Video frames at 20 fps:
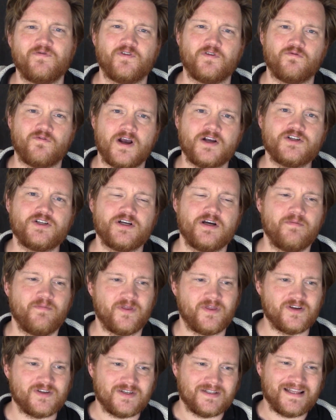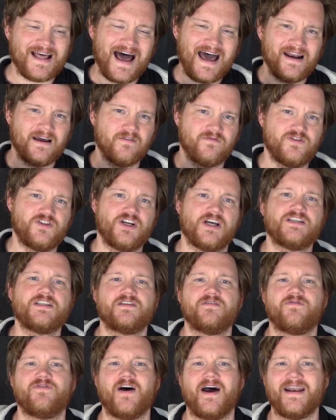for Russia, but there's a lot of
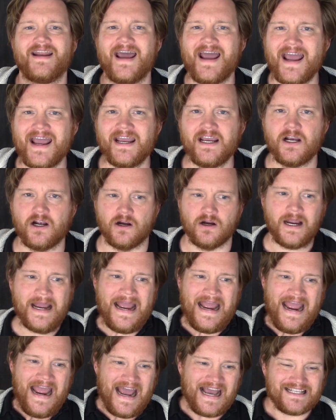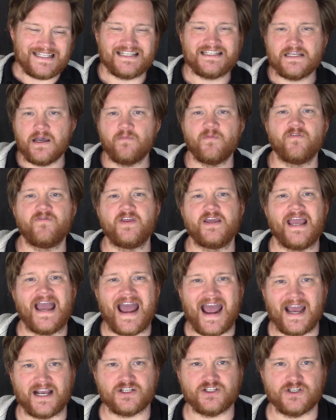justified anger at some of the
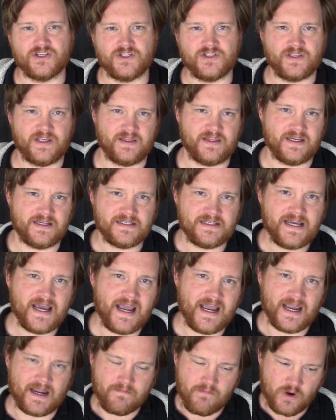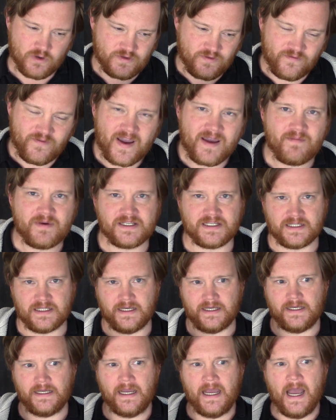actions that they take. Most
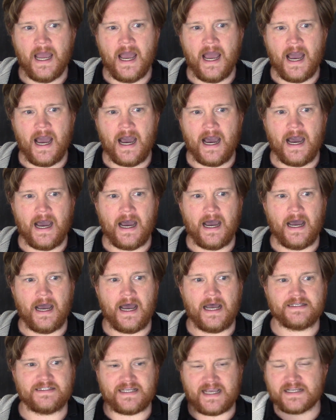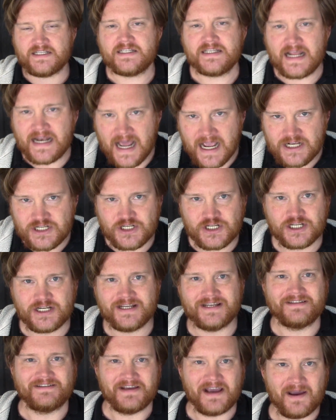famously, assassination
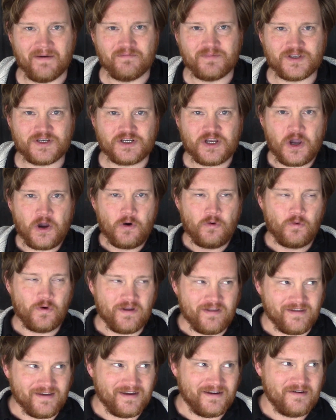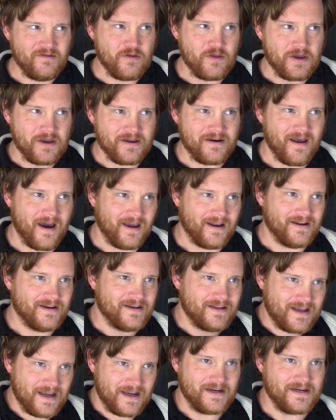attempts within the
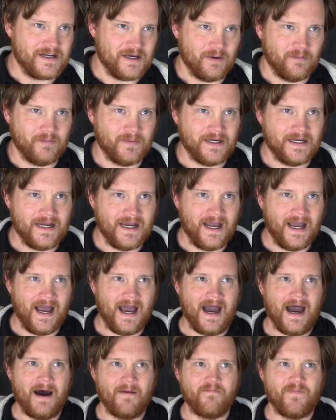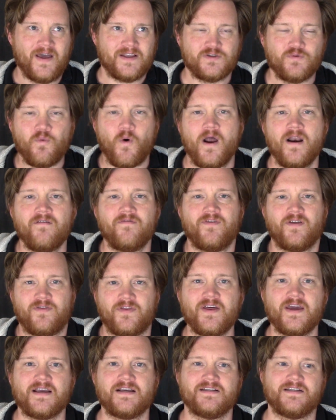United Kingdom. That's one of the
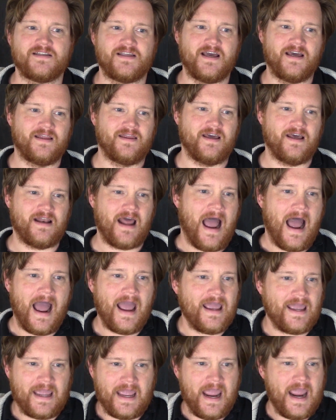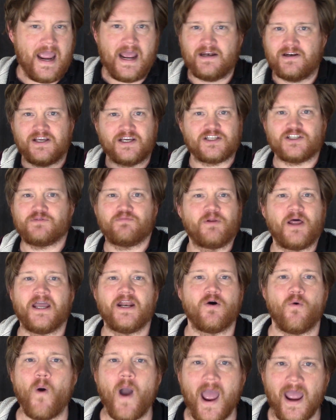things that I can't
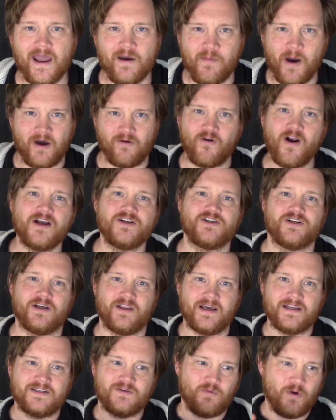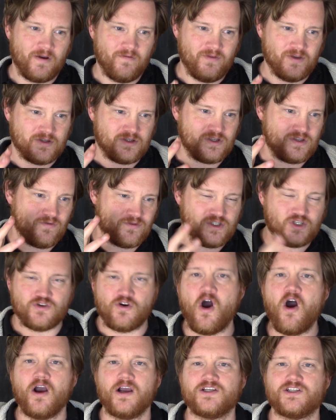explain away about Russia. That's one of the
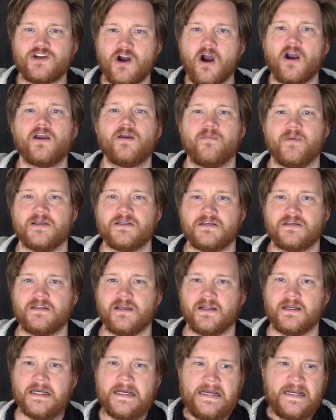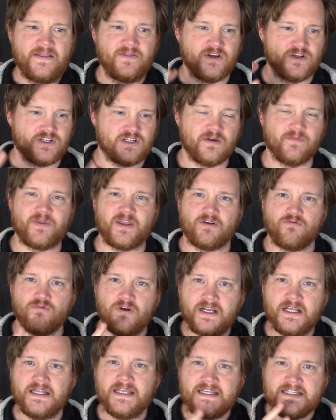strongest arguments that there's something
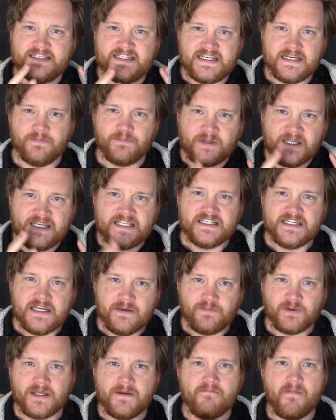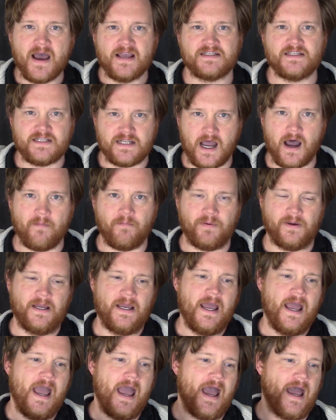really deeply, deeply messed up
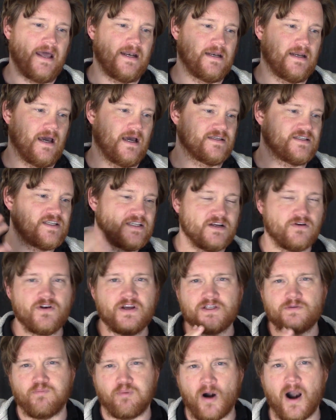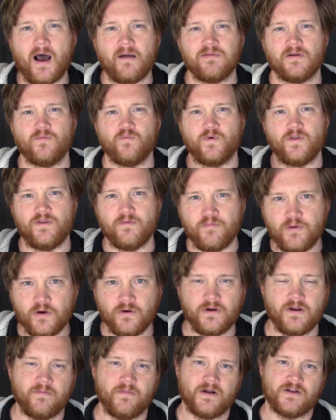and a serious problem with the
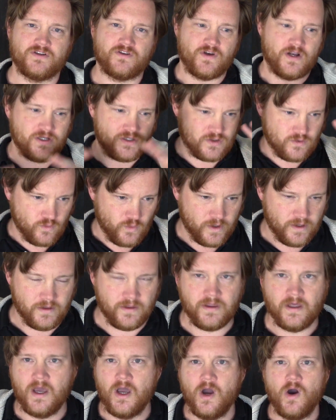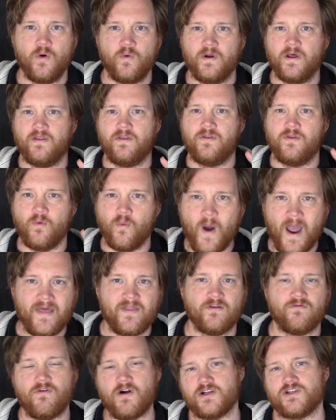Putin administration, with the way
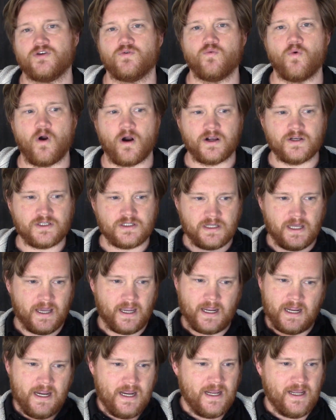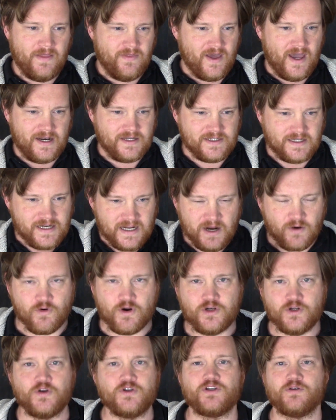that Russia works. Like, that is an
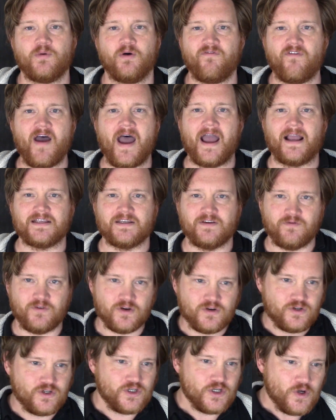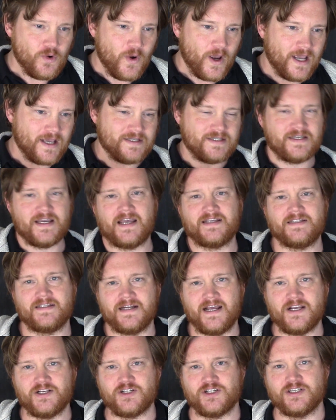irreducible fact. If you're doing
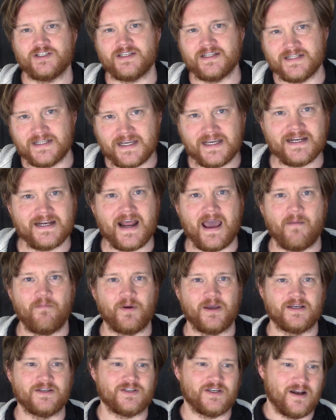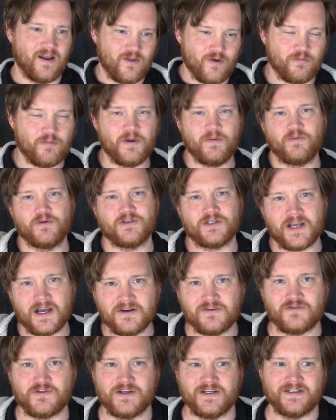assassinations and kidnappings in other people's
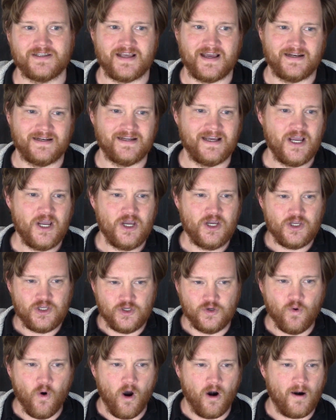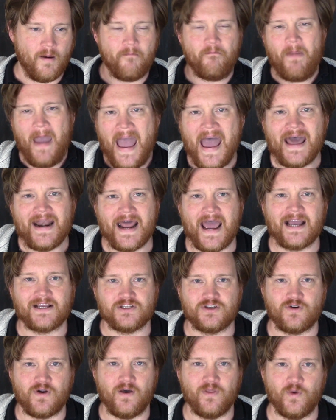countries, then you are a bad
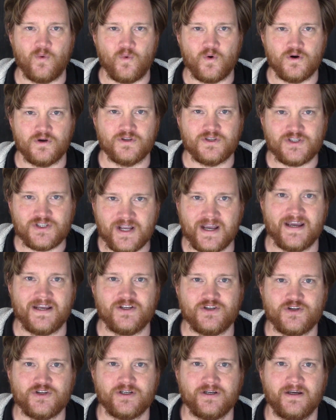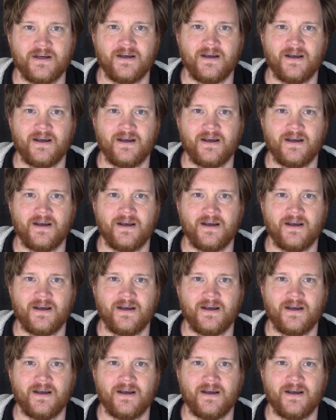actor on the world stage.